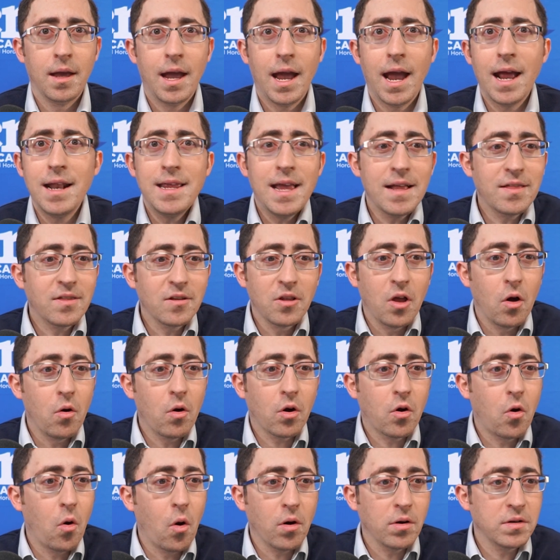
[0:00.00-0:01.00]
And yet the
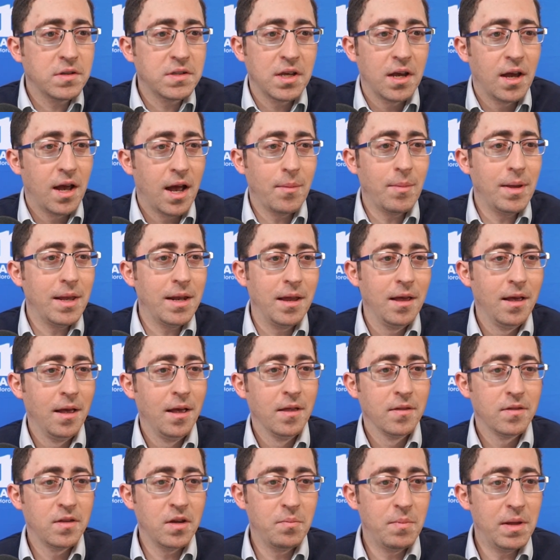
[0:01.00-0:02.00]
lower courts, the
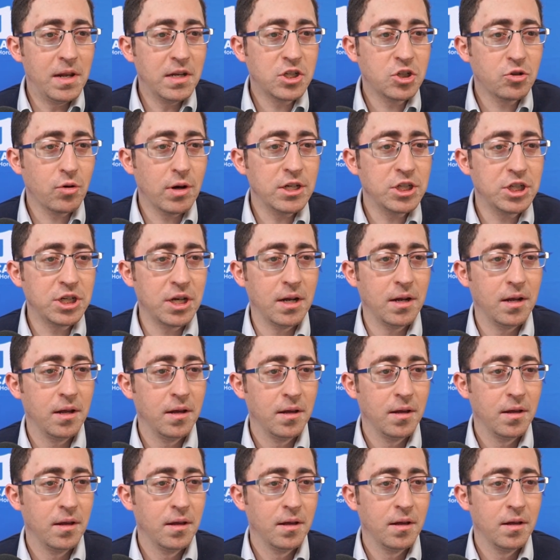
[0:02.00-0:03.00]
administration,
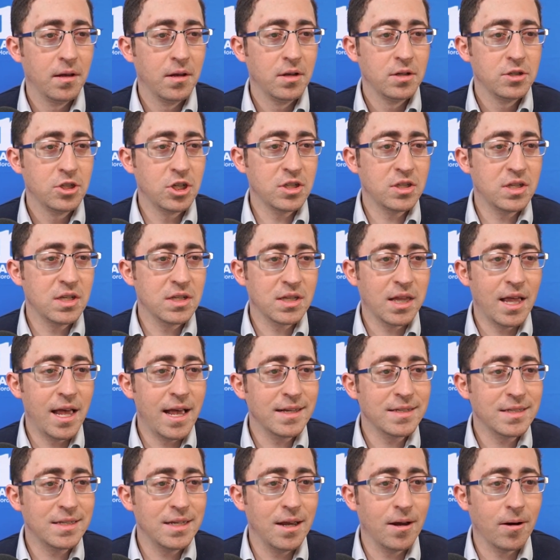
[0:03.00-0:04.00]
just this
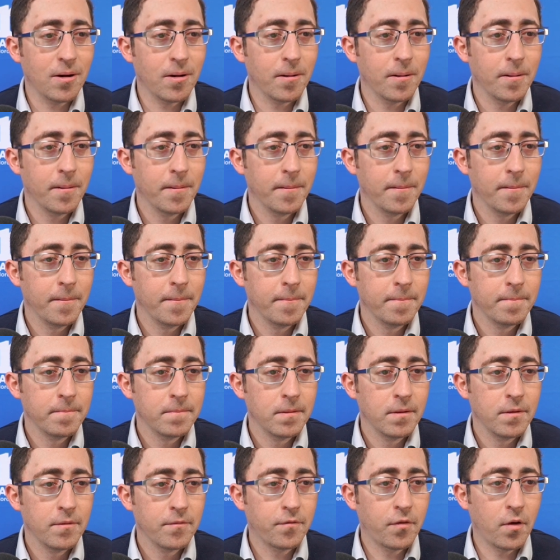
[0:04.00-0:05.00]
last year,
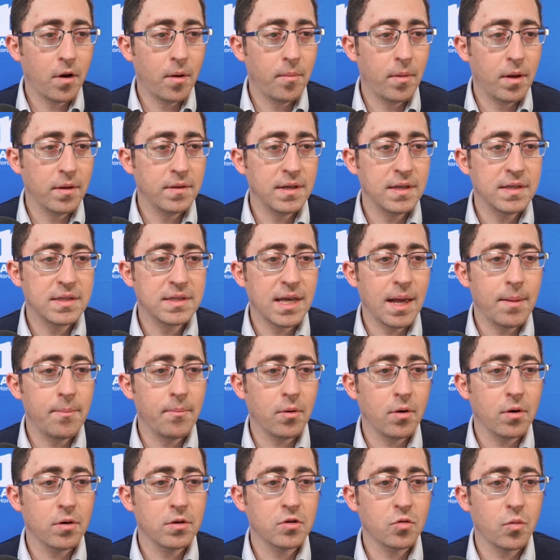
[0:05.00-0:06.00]
from
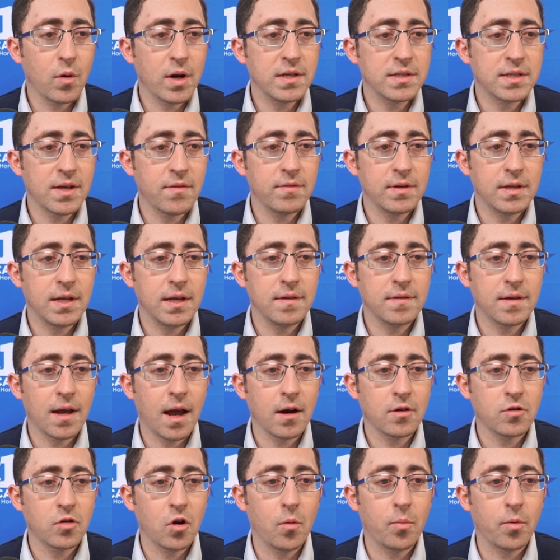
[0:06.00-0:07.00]
December 2017 to
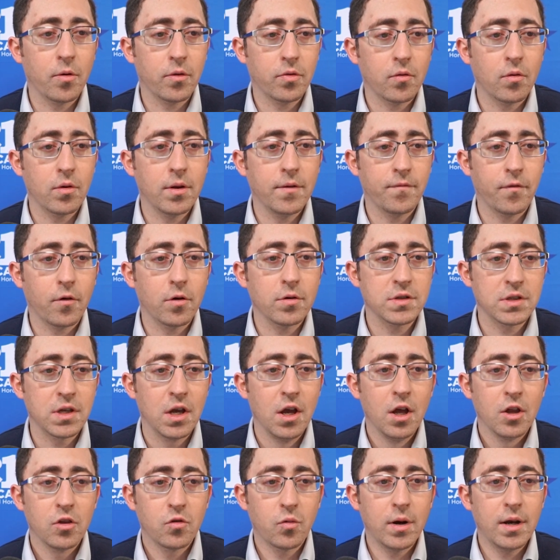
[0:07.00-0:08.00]
October 31st,
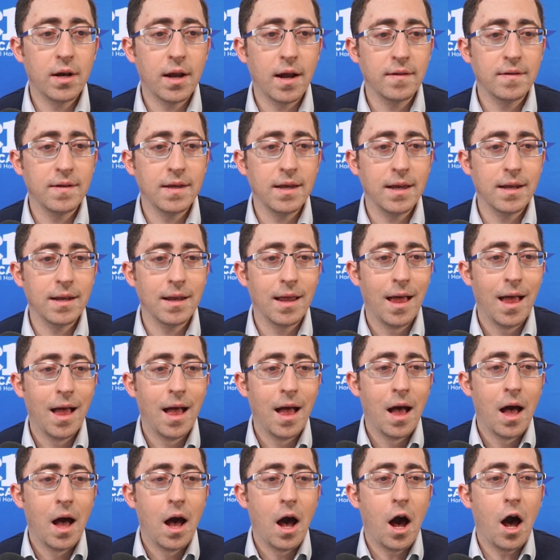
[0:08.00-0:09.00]
2019,
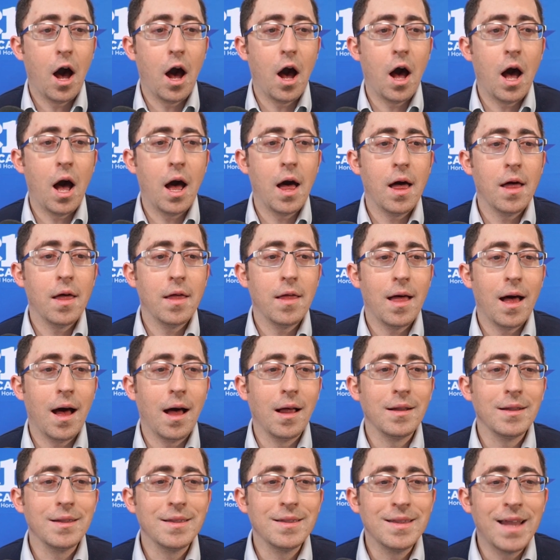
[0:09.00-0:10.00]

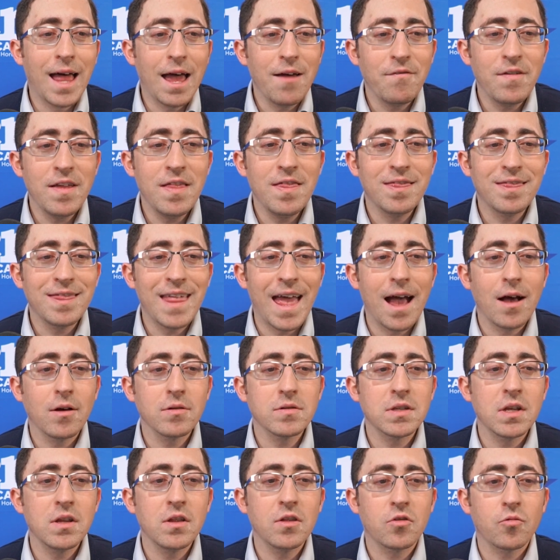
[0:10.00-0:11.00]

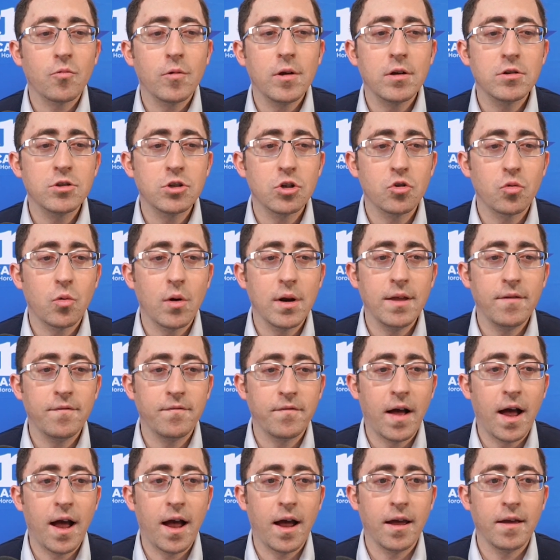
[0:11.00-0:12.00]

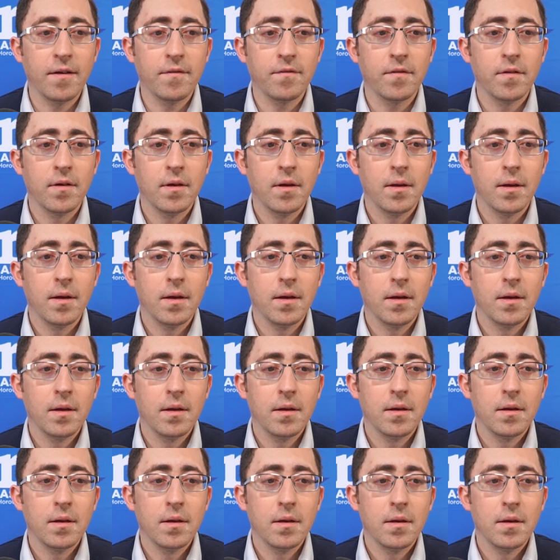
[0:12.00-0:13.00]
11,325
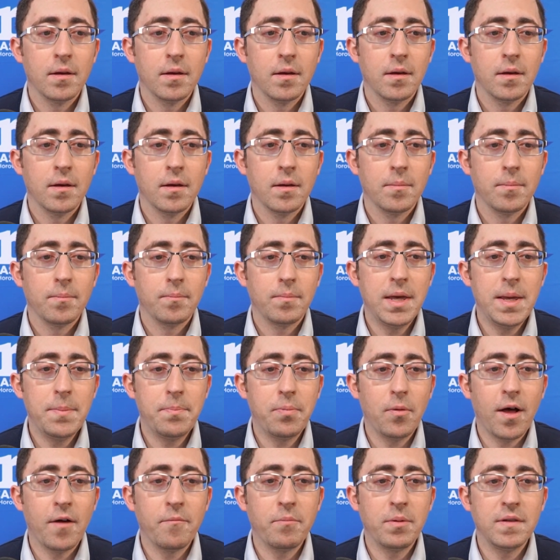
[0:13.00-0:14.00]

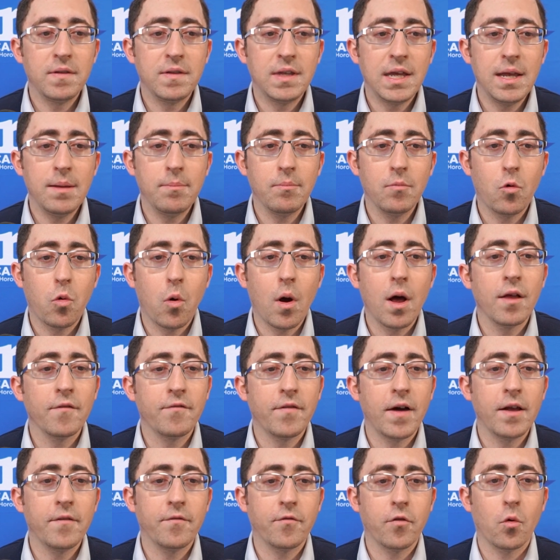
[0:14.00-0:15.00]
people have been deemed
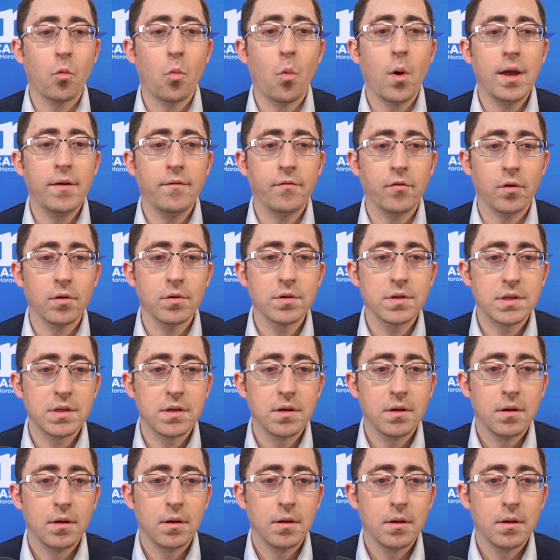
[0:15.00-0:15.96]
qualified for waivers